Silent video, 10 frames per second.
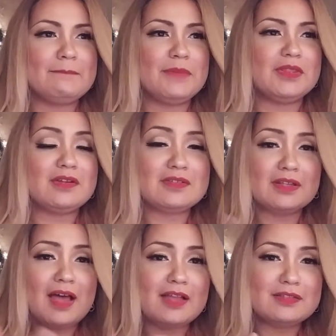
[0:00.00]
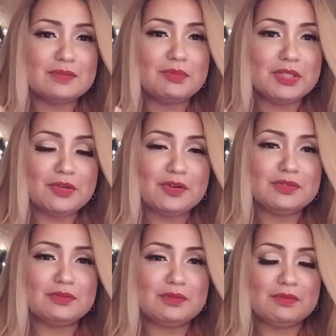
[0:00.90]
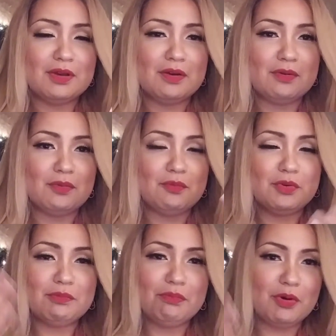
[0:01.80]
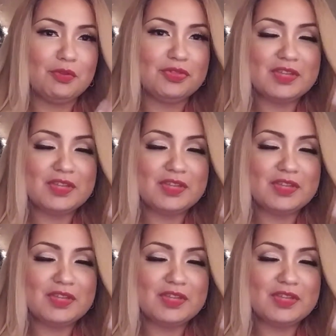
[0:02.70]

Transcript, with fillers: but there's a lot to be learned with both